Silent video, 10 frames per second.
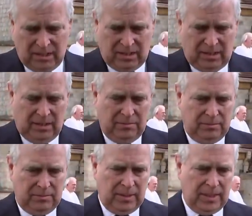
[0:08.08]
It's,
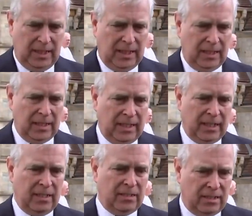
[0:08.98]
um, uh,
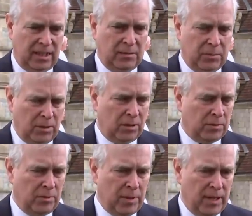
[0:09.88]
yes, it's a terrible
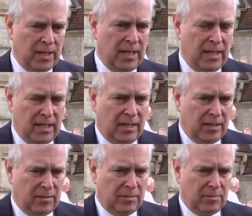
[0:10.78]
loss. My,
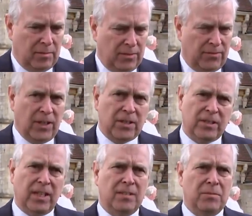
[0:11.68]
my
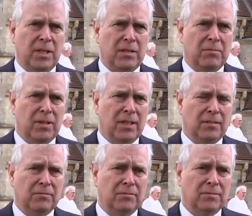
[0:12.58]
father said to me
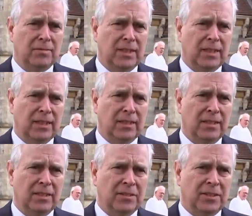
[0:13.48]
um,
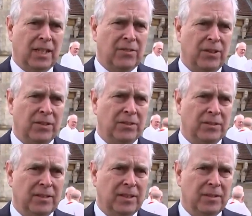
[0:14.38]
uh, on the
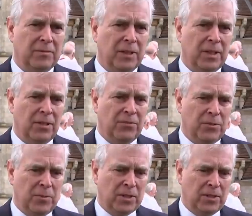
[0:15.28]
telephone um, a, a,
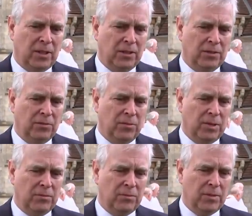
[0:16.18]
few months ago that
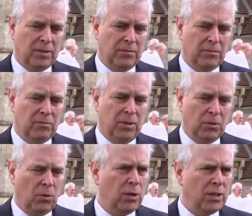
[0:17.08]
we,
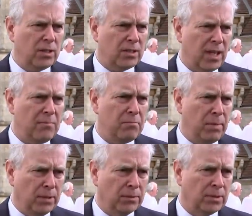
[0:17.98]
are all in the same
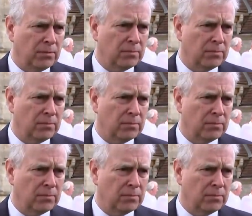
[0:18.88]
boat,